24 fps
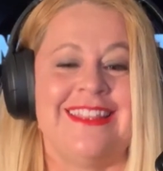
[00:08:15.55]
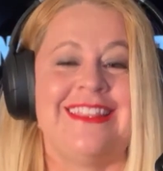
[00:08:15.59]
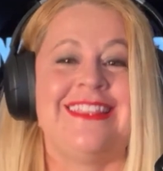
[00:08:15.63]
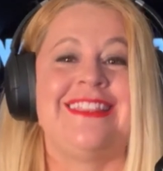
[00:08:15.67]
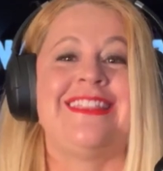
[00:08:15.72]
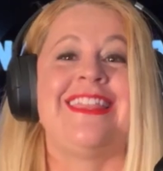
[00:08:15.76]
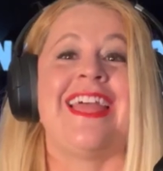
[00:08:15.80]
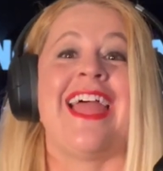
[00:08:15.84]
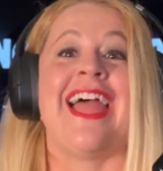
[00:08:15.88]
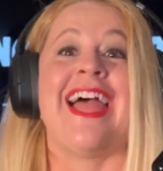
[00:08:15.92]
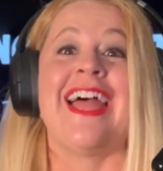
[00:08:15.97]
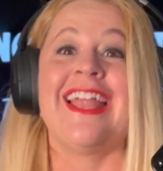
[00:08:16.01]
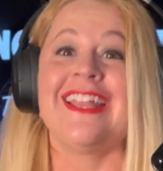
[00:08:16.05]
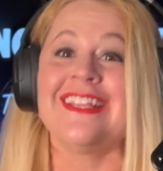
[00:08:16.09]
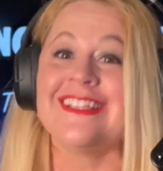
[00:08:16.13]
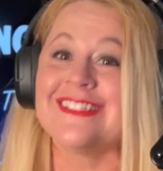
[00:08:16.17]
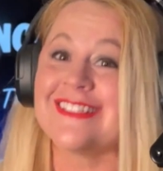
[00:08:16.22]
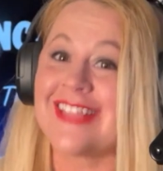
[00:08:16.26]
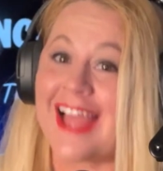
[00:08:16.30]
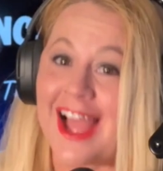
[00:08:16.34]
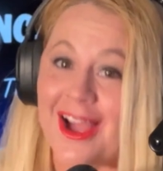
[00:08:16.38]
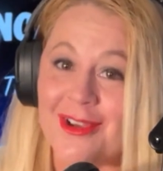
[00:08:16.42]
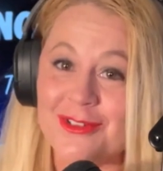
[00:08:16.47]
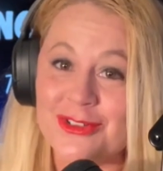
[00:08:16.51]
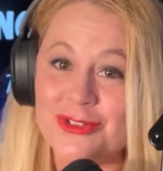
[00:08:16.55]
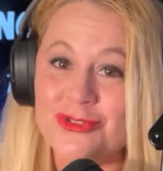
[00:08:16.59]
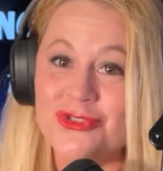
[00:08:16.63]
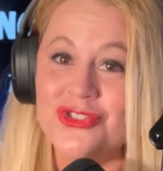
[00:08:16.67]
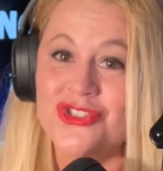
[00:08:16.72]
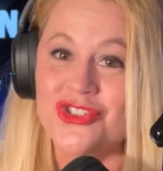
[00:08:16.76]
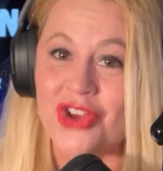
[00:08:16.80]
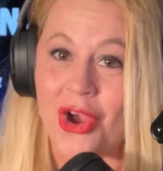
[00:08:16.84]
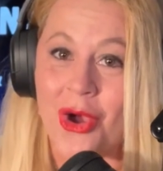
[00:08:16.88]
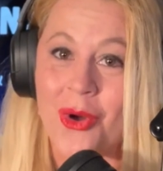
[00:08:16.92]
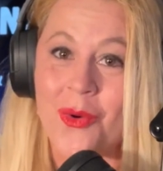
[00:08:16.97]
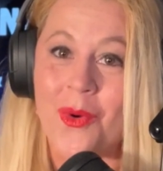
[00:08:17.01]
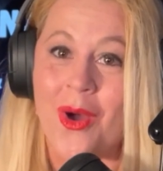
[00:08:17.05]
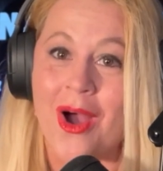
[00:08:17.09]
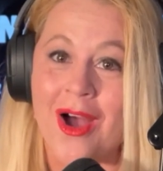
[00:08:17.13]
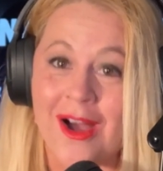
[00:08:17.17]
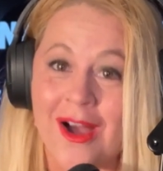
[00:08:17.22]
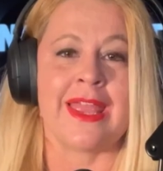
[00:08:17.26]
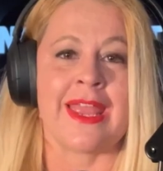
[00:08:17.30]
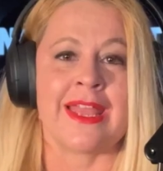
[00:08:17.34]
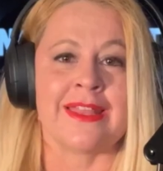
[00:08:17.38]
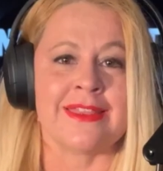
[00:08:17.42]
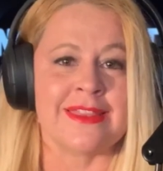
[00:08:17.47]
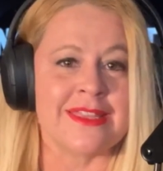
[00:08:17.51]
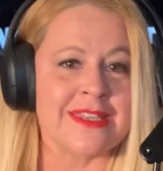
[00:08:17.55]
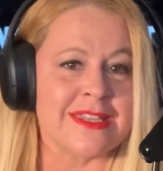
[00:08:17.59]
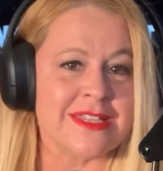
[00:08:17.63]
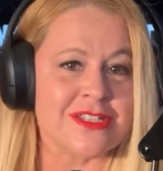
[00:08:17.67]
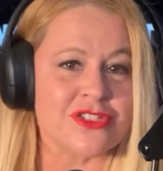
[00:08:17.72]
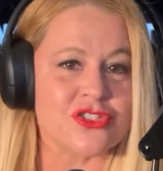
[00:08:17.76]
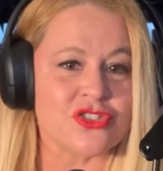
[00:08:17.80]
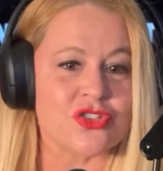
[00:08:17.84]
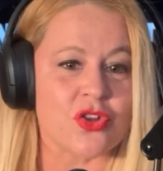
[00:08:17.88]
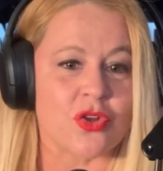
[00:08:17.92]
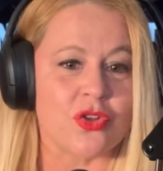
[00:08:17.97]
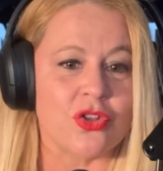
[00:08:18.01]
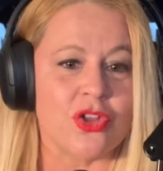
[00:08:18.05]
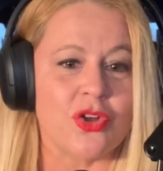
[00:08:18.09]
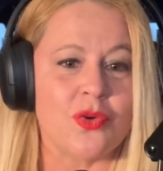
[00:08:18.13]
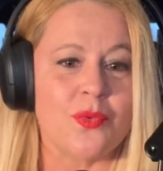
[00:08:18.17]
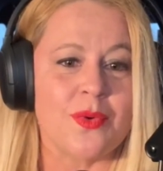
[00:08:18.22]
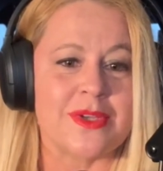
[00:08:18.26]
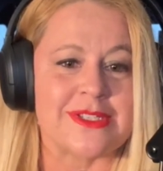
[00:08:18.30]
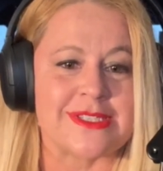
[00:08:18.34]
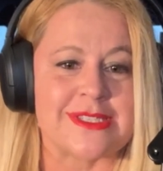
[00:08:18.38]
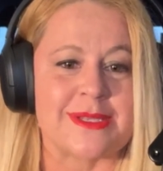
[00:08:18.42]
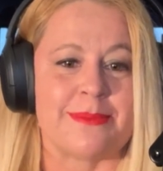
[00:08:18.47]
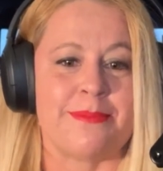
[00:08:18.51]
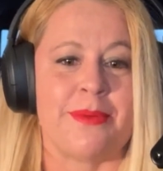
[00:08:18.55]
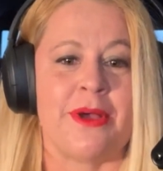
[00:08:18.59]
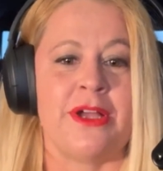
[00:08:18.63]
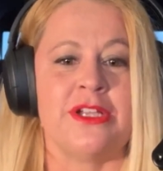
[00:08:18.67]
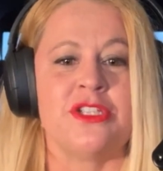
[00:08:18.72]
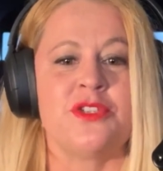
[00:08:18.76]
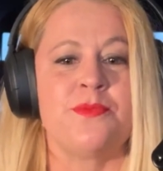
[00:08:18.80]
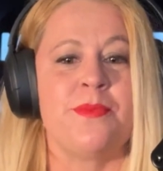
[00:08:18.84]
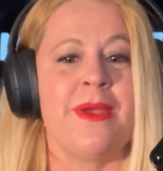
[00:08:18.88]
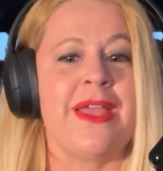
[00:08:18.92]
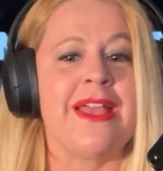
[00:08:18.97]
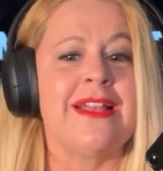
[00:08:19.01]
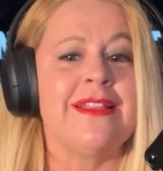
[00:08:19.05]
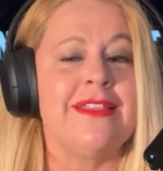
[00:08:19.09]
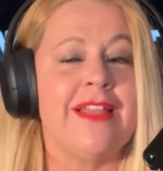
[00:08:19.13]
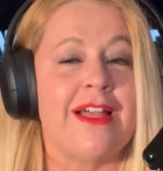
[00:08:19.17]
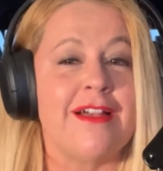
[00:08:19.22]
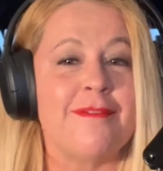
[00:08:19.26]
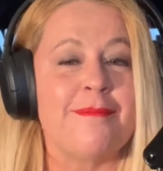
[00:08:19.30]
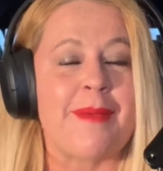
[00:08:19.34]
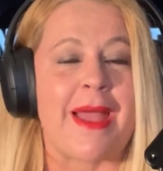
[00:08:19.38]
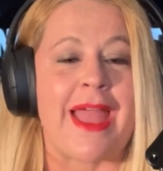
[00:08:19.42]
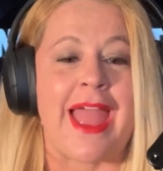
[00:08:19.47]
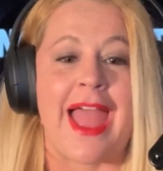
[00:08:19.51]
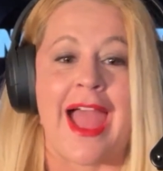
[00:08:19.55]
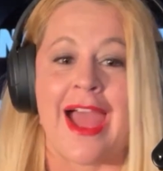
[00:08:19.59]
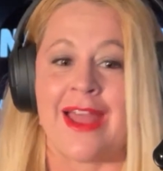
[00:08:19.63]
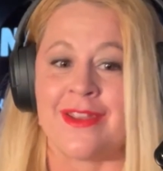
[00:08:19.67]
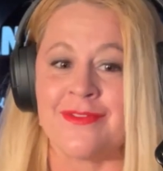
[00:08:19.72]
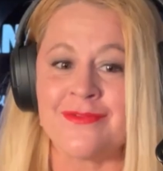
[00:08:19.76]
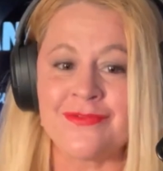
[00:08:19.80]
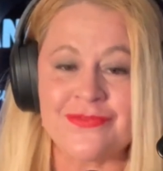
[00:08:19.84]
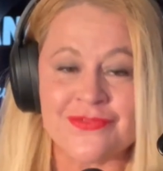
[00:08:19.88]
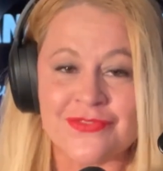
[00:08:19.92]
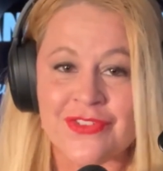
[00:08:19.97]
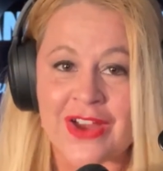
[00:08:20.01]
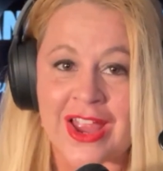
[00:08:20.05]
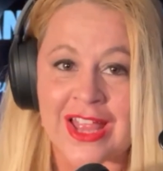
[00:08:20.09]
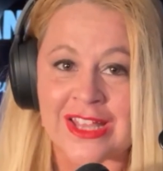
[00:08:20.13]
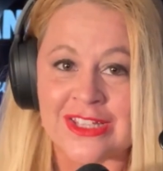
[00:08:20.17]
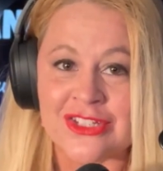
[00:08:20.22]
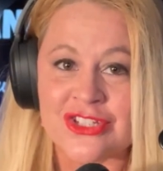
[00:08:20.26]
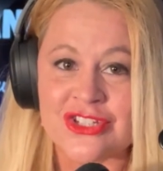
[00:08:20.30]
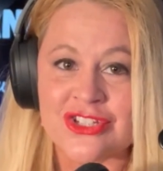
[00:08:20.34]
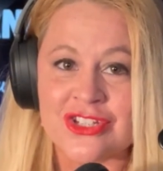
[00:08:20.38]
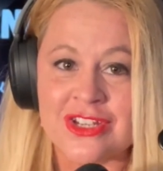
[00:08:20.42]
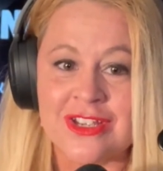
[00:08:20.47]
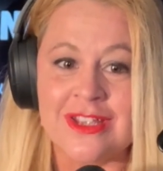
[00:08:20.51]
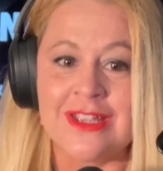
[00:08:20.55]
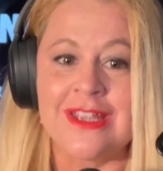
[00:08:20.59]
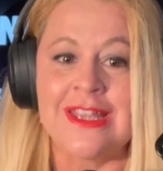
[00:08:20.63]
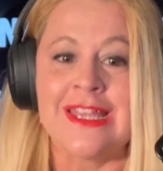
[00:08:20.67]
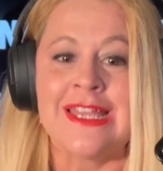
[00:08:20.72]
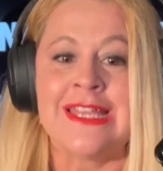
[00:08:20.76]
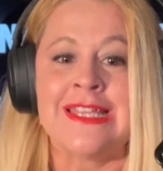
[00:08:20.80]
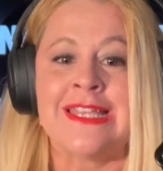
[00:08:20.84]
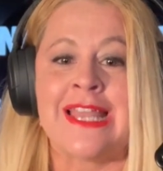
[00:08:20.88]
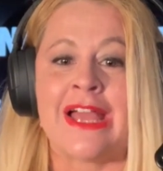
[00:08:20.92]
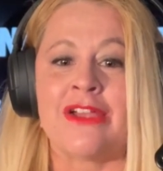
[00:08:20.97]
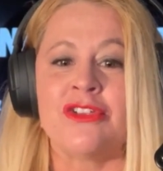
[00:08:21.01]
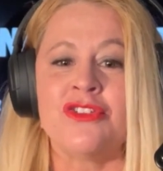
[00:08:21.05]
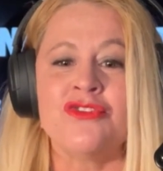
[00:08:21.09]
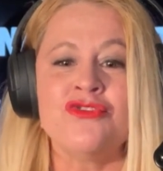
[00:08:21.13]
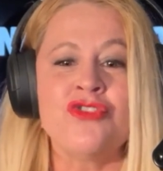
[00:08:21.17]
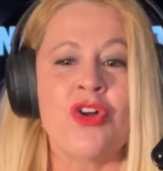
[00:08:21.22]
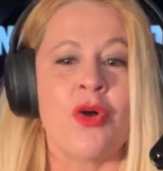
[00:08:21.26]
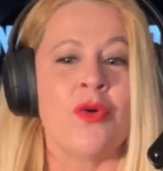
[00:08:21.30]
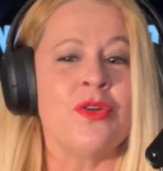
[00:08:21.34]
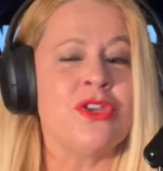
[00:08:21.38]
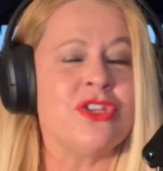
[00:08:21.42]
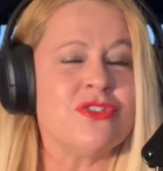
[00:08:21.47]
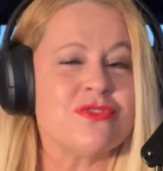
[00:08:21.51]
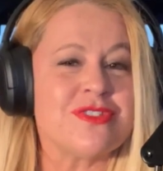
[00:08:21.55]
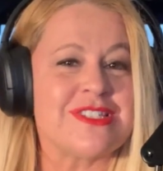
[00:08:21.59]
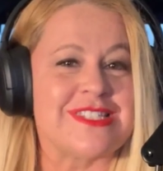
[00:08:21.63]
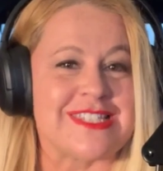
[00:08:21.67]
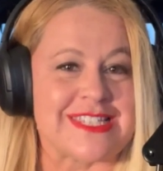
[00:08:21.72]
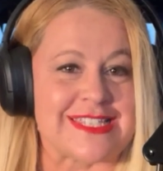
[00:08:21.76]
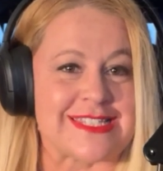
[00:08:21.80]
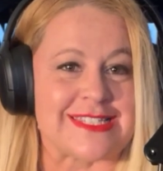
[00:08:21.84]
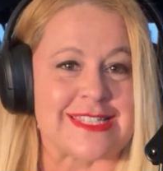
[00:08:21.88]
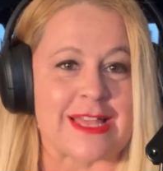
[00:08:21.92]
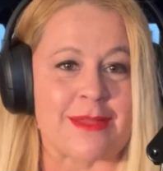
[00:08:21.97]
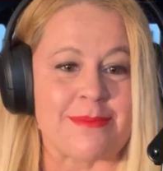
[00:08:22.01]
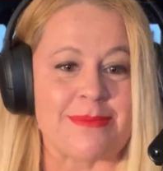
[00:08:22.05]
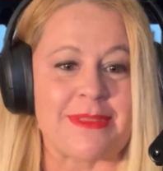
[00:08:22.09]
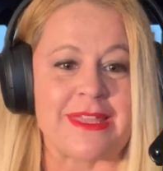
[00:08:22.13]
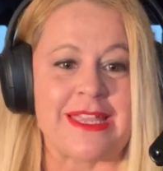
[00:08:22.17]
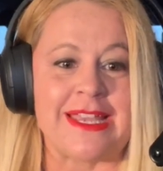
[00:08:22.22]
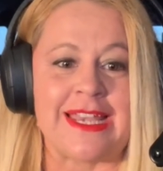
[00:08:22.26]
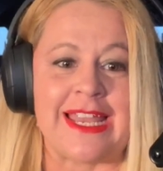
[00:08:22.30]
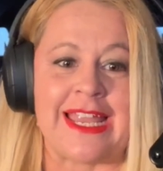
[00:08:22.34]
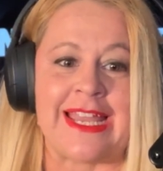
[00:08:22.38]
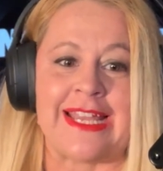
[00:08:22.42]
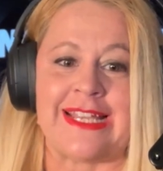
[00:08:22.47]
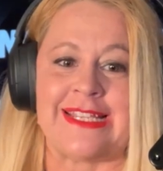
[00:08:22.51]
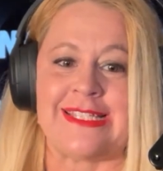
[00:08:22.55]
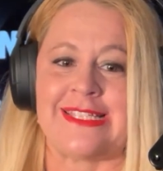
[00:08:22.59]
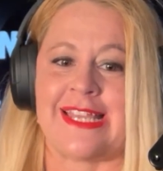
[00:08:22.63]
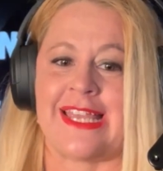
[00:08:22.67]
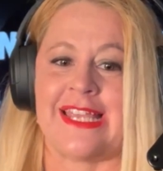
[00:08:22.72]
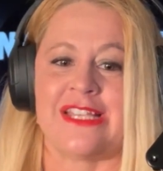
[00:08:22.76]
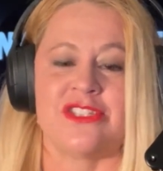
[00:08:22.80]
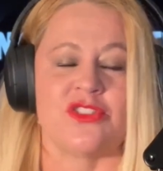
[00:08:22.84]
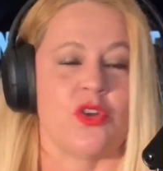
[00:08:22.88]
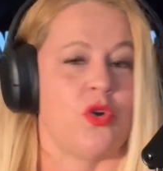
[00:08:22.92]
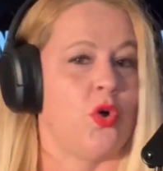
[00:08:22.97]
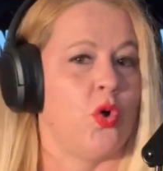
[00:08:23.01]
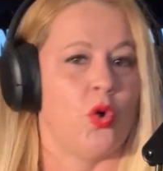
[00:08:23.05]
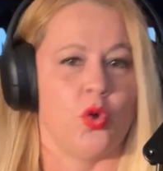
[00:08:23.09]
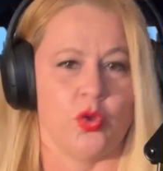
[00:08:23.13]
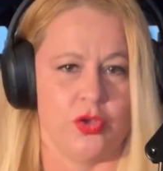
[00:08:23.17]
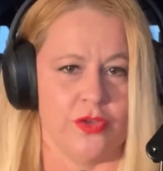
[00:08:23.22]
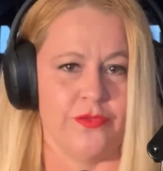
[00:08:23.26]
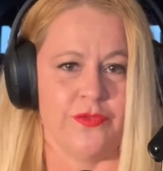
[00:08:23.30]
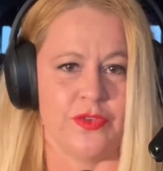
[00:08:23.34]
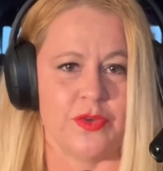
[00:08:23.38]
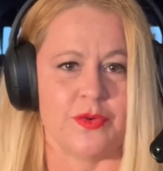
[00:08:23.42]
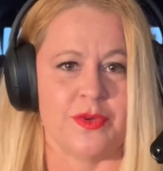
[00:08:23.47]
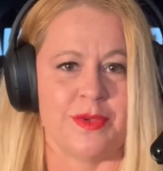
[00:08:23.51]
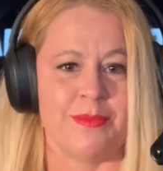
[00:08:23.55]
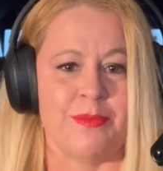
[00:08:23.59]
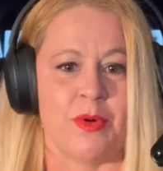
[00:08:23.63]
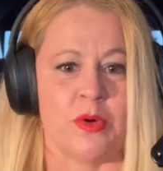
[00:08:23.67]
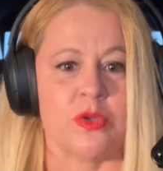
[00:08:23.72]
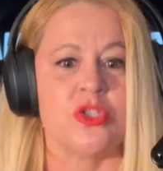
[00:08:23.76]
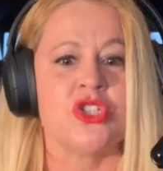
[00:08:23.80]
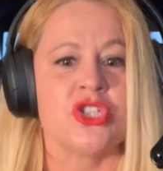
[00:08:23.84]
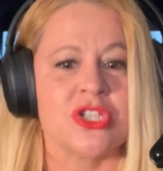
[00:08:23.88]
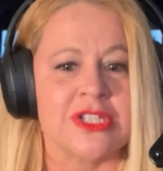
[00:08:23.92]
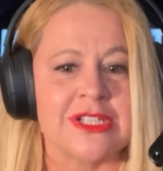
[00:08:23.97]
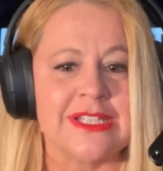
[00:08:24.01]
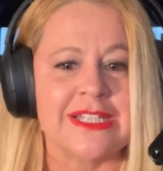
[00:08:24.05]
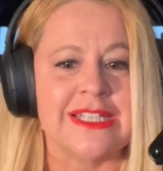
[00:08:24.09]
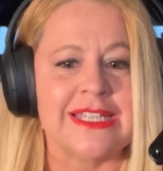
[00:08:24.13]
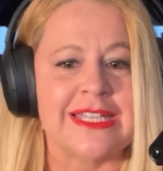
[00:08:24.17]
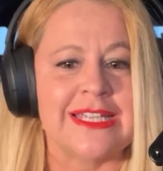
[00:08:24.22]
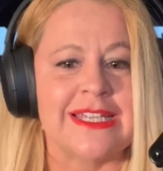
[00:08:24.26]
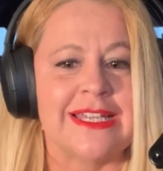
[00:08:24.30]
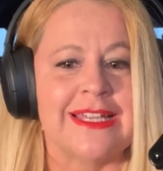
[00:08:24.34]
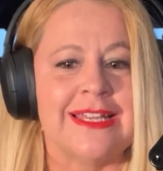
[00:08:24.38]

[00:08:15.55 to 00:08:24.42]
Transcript: That is how you show up. Anthony's solo was to Punch Bag Love by Adam French. Now, when you see something and it takes a hold of you emotionally,